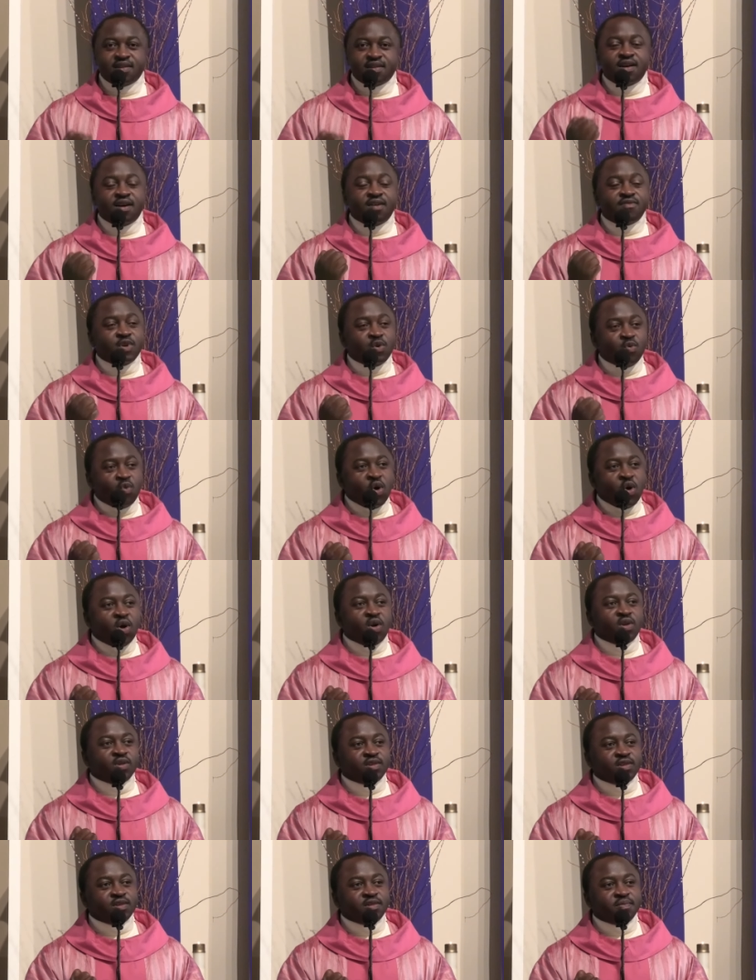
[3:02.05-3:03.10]
of the
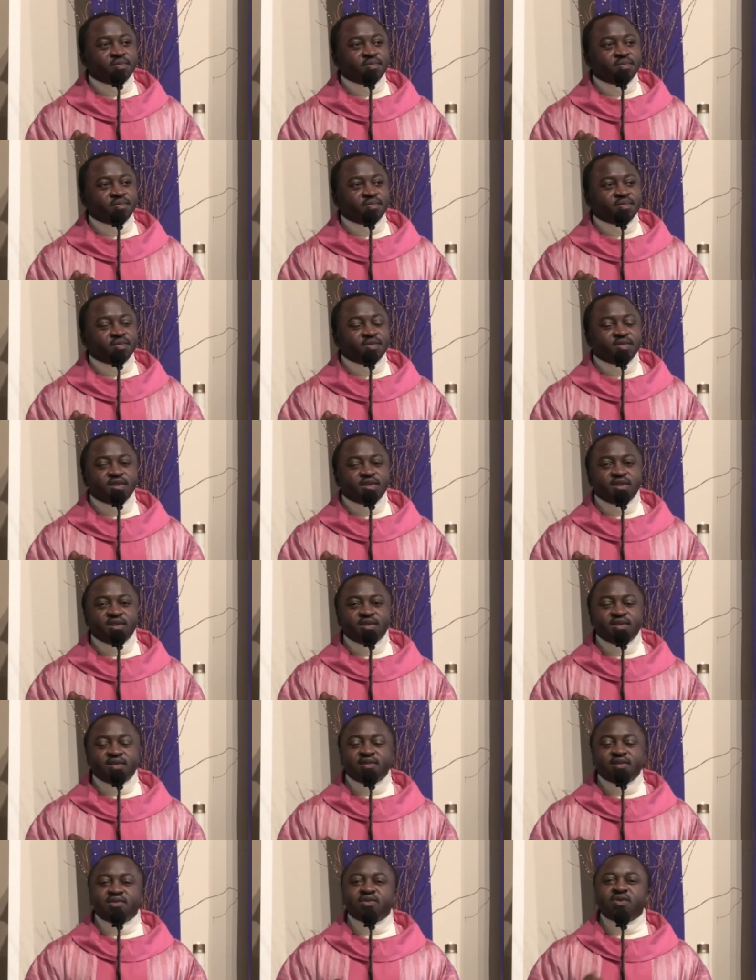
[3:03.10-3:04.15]
world.
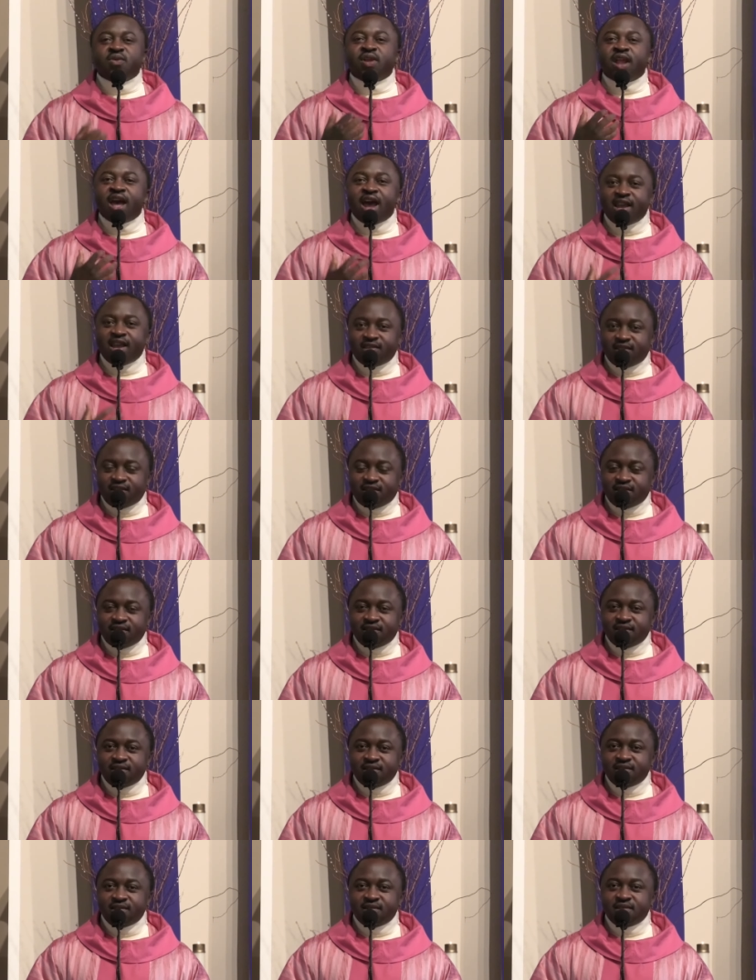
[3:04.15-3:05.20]
So light
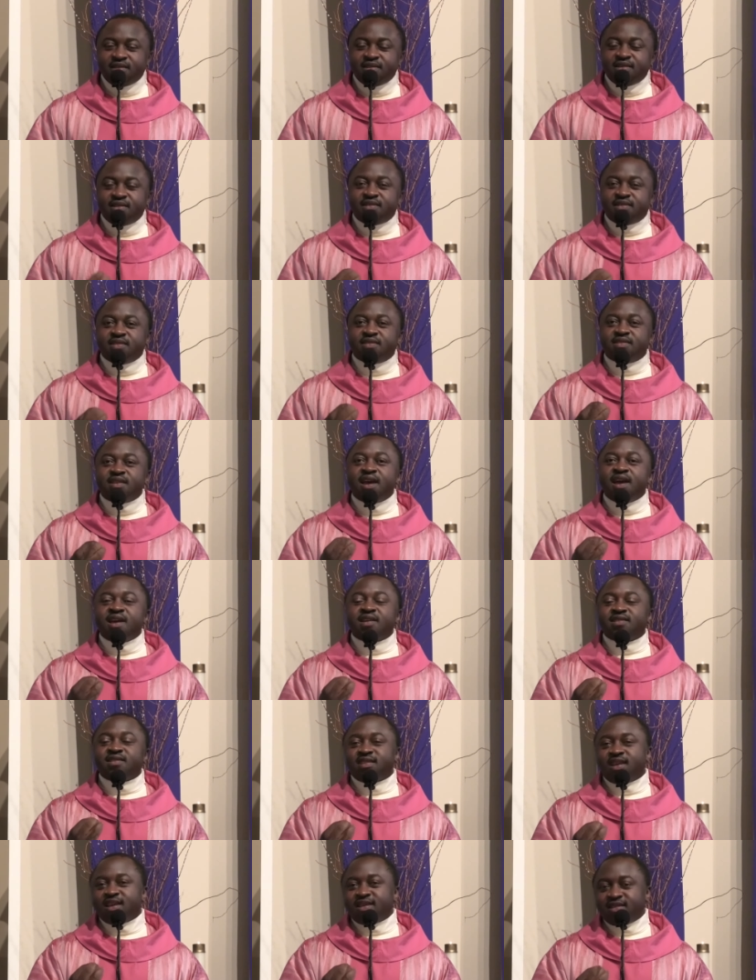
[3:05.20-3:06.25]
is his
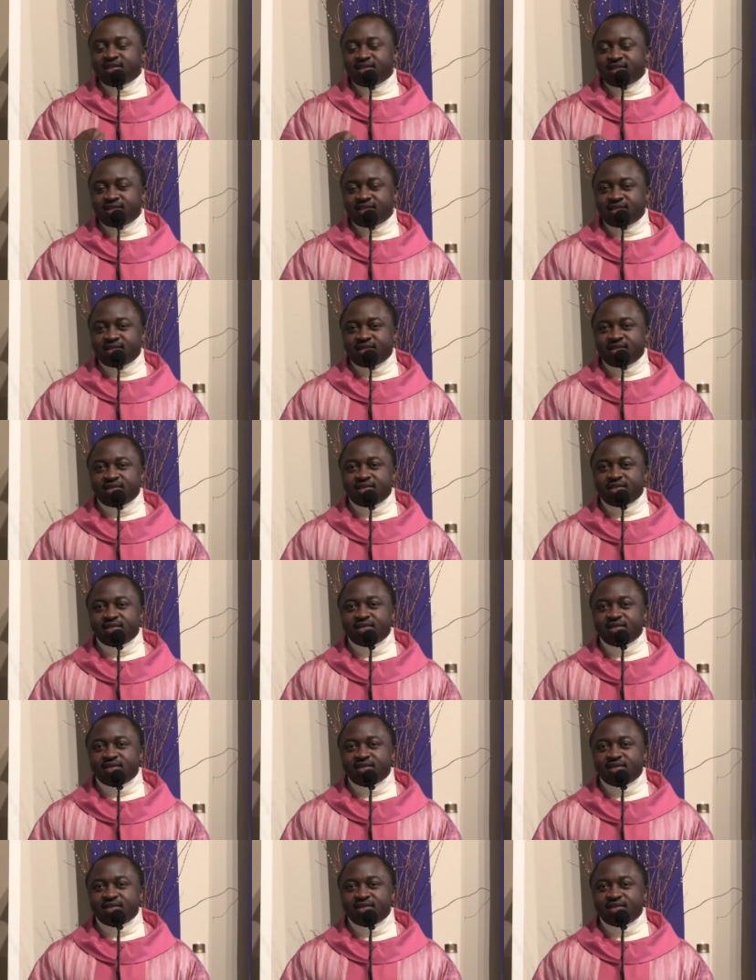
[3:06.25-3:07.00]
essence.